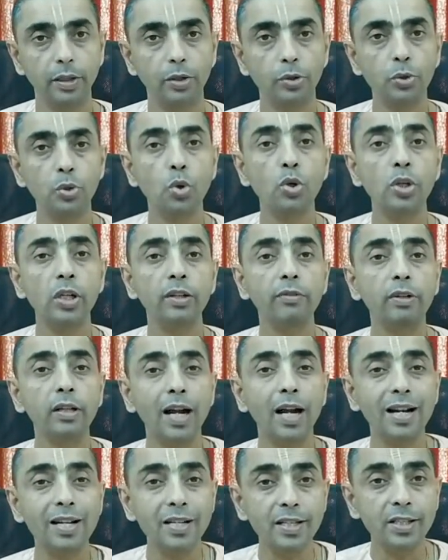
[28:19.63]
Don't even
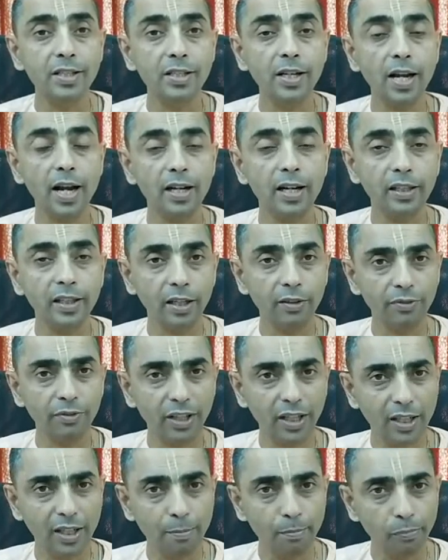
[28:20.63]
understand that we are
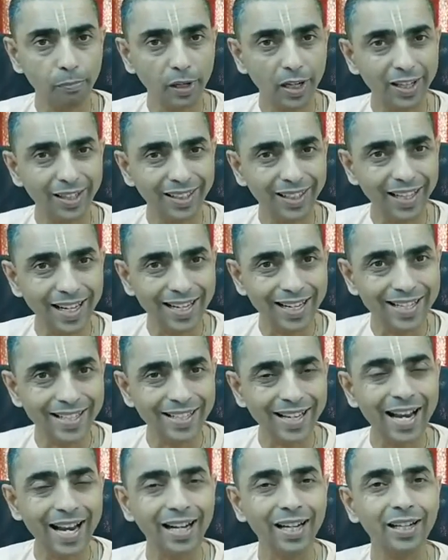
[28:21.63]
completely
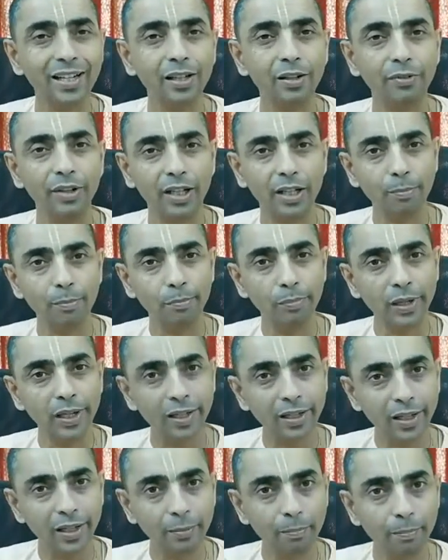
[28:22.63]
entangled, we are
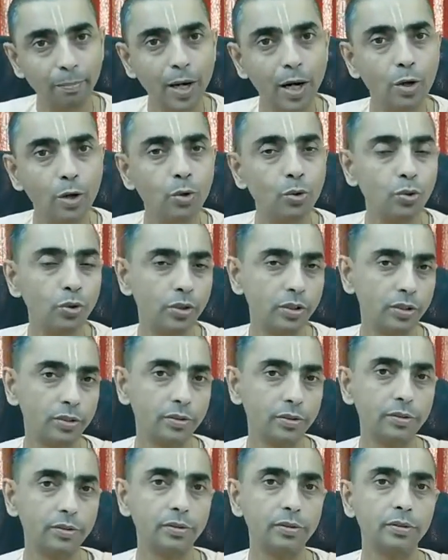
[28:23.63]
completely bound,
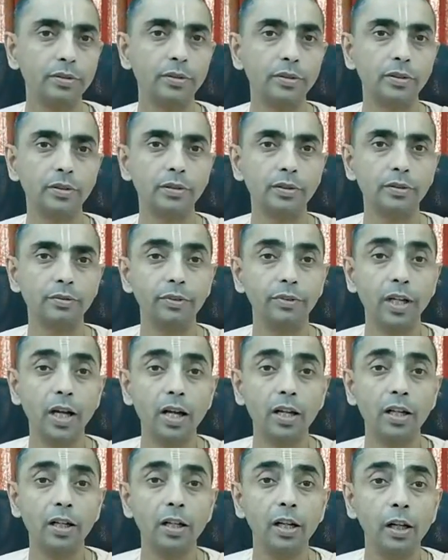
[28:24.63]
we
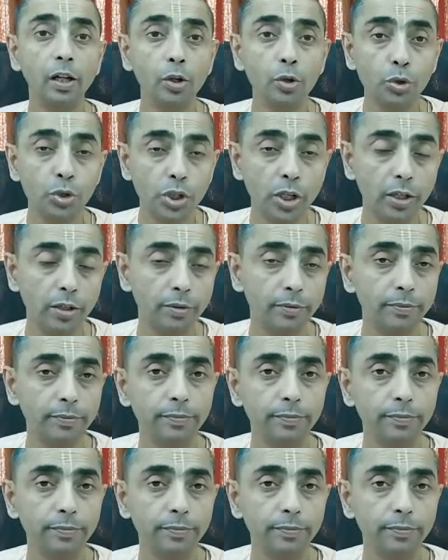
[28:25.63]
are in illusion.